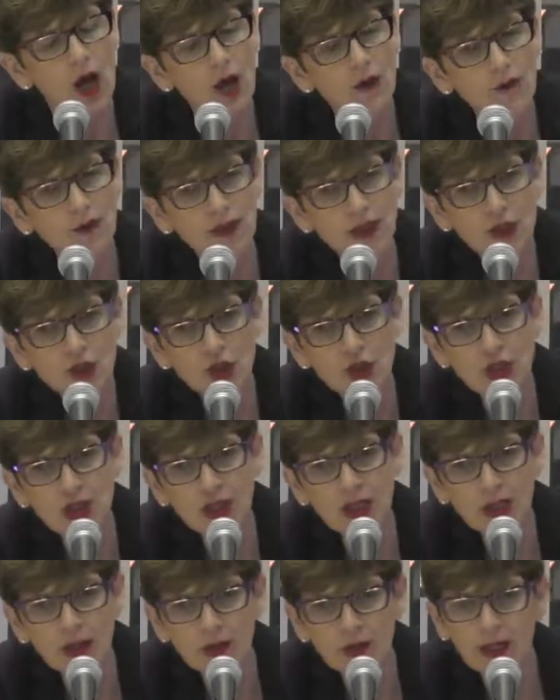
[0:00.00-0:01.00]

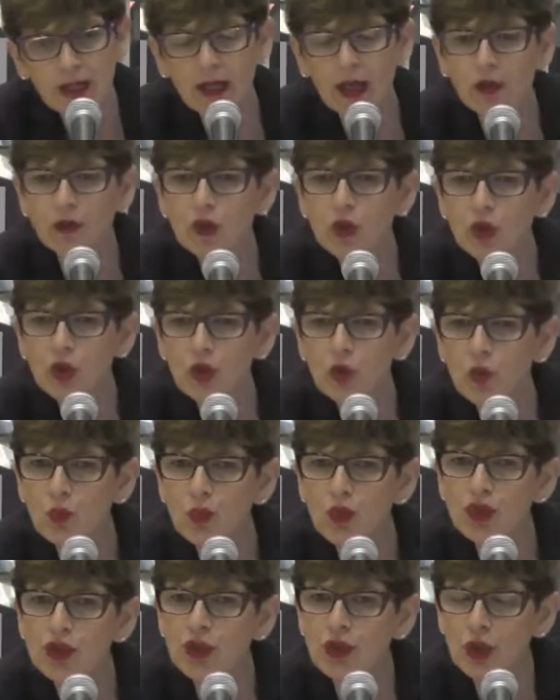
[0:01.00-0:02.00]
engineering, a new
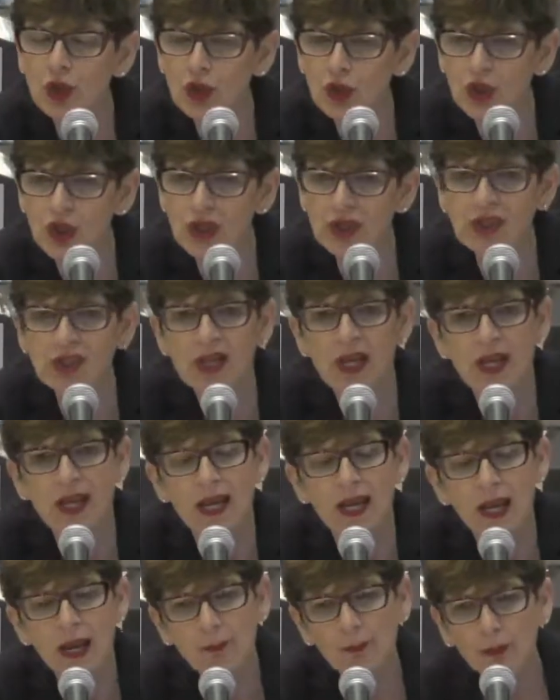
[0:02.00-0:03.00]
resurgence
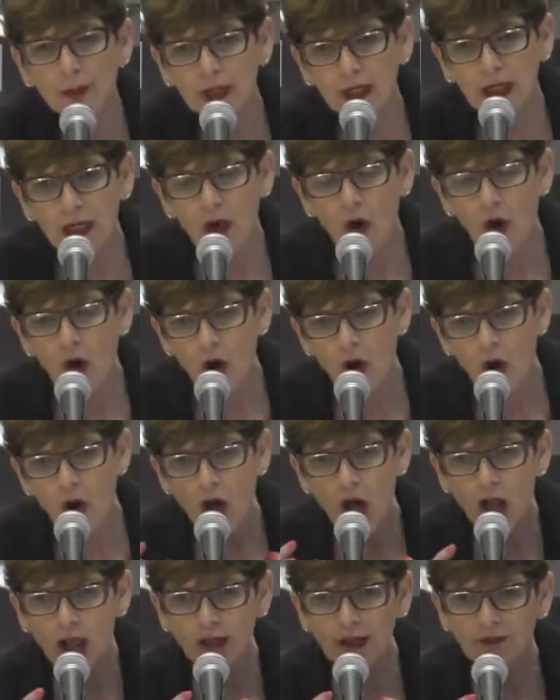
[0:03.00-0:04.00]
in bringing
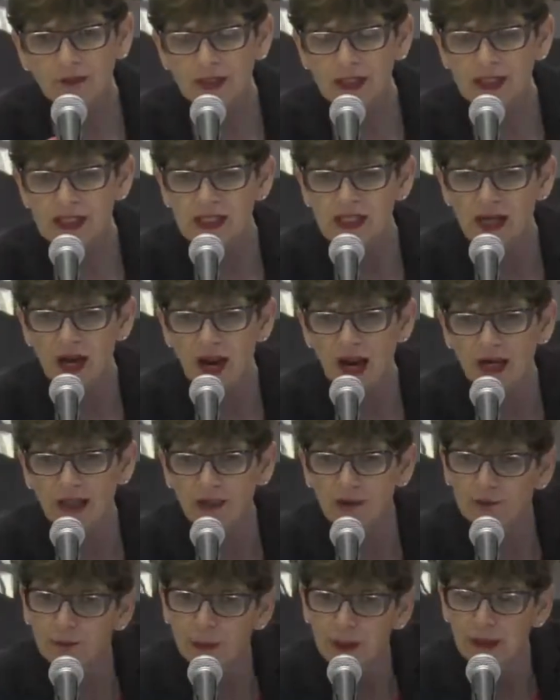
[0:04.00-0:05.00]
all of these kind
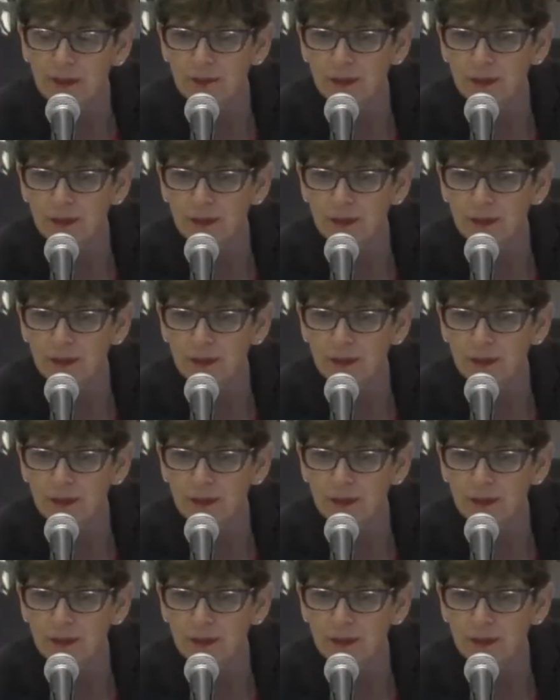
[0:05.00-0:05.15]
of people